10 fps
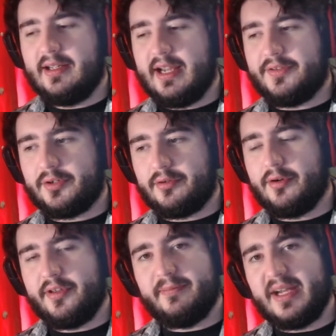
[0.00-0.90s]
and the
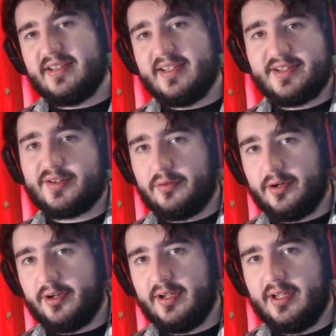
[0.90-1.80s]
growth of my
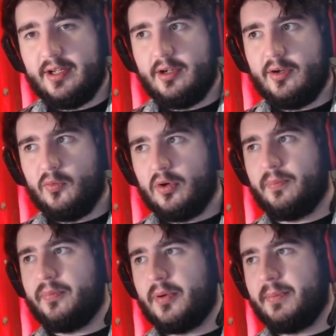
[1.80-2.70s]
Discord were
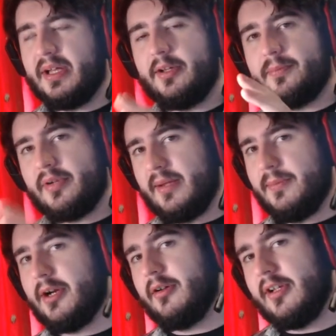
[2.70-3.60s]
propelled
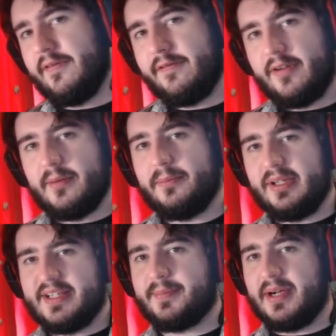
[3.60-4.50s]
primarily from
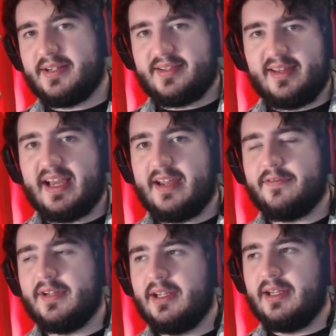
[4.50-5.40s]
Please Pause Live.